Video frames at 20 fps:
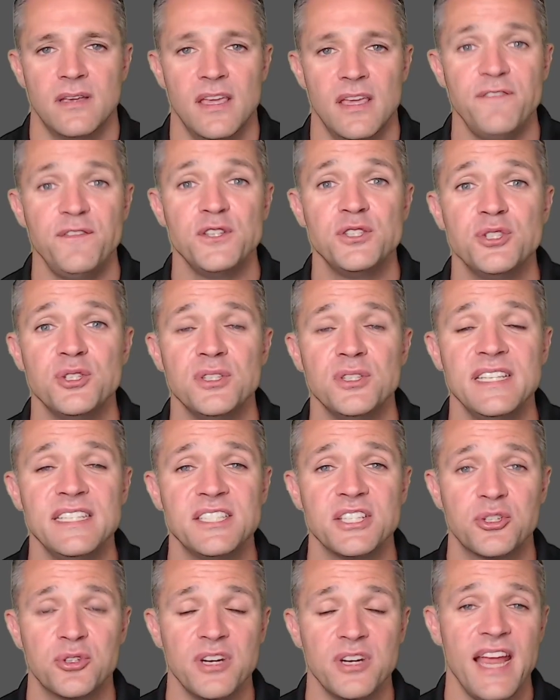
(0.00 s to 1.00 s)
If you do need to
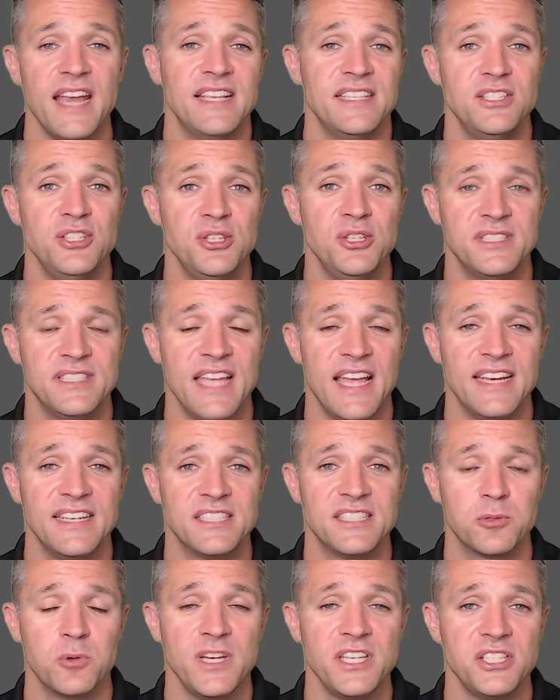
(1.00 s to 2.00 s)
create a new standard
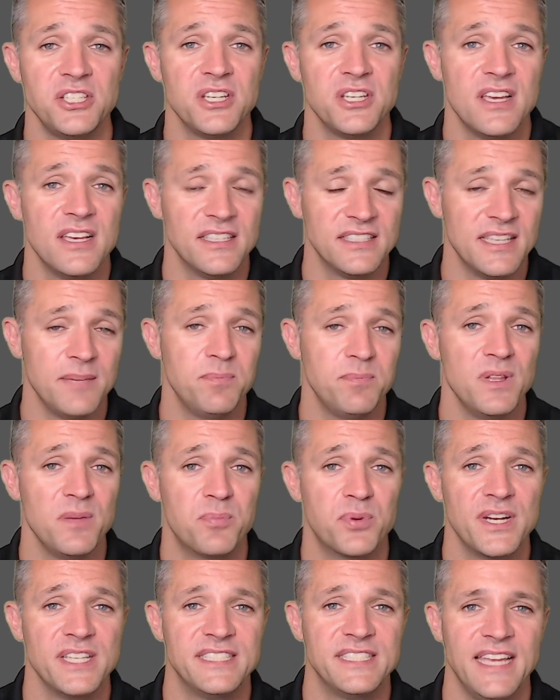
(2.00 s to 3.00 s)
switch, simply
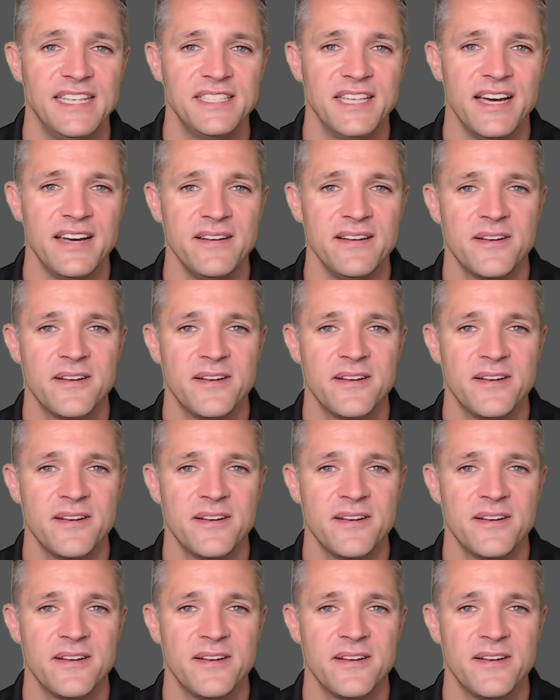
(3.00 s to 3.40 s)
press enter,